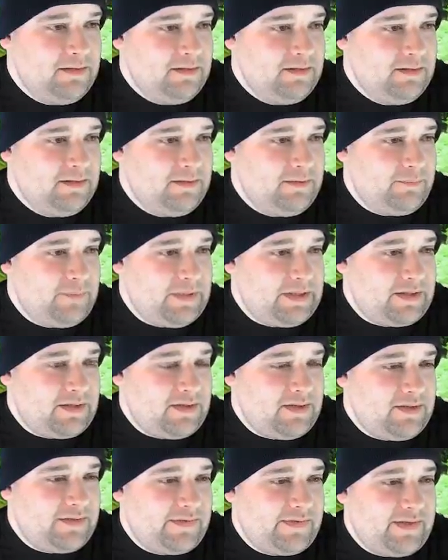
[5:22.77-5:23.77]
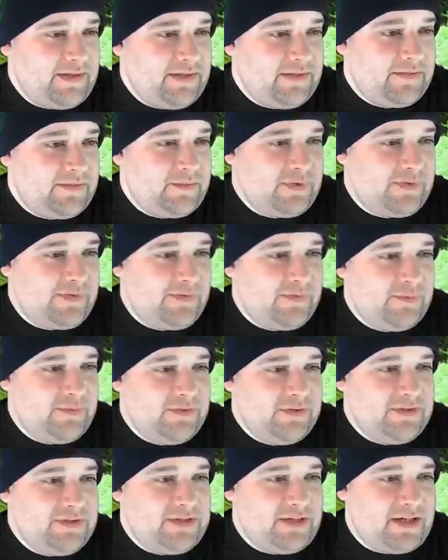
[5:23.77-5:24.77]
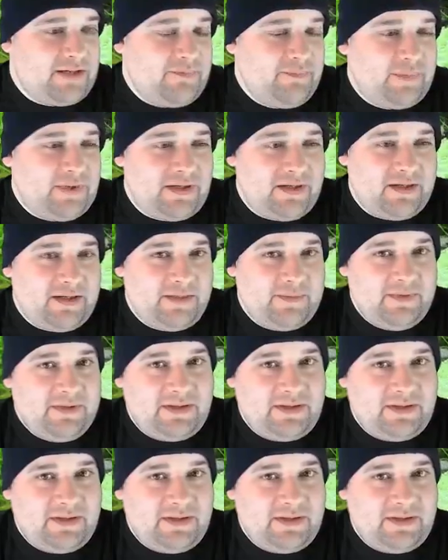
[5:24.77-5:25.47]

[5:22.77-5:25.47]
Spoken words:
Mike Carr says, what is your real job, Bob?